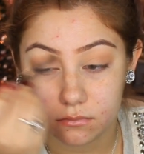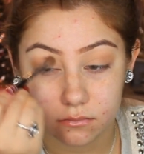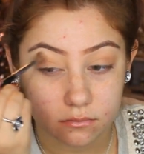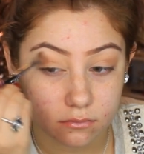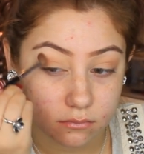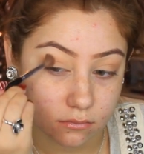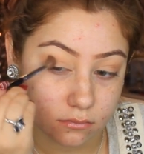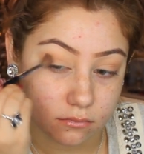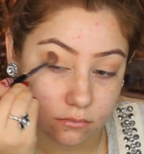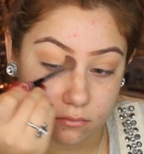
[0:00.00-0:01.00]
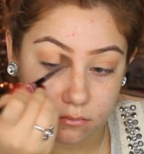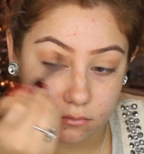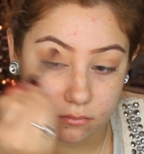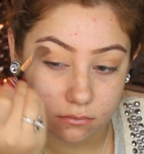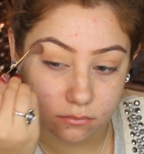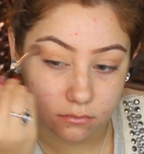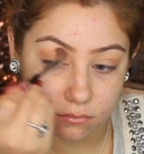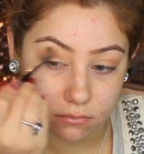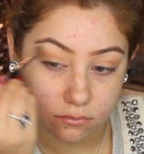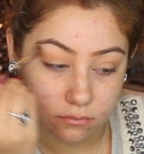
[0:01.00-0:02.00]

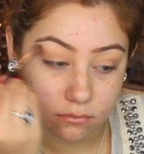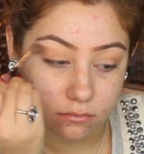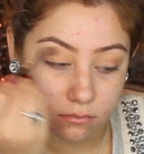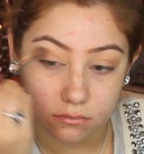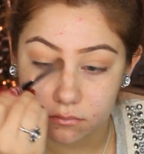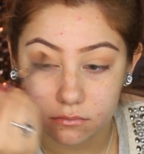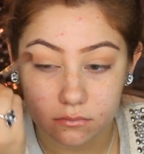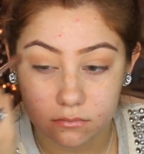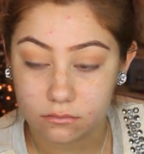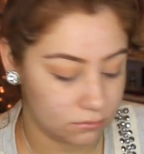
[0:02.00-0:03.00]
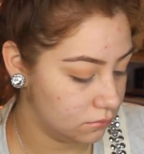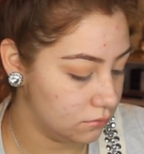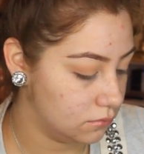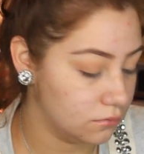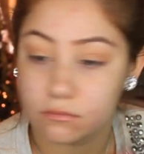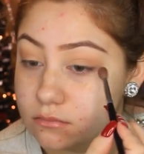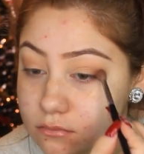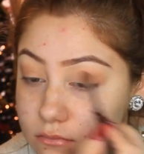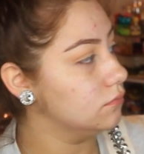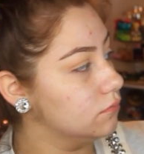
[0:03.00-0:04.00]

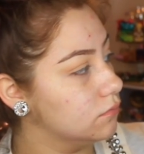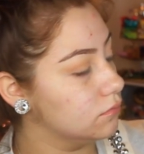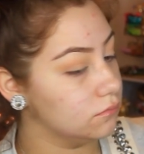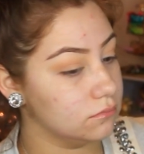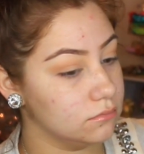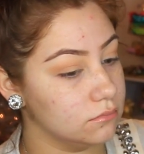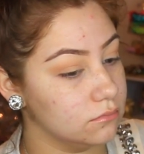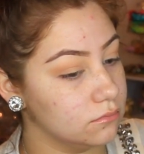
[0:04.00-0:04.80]
Nobody speaks.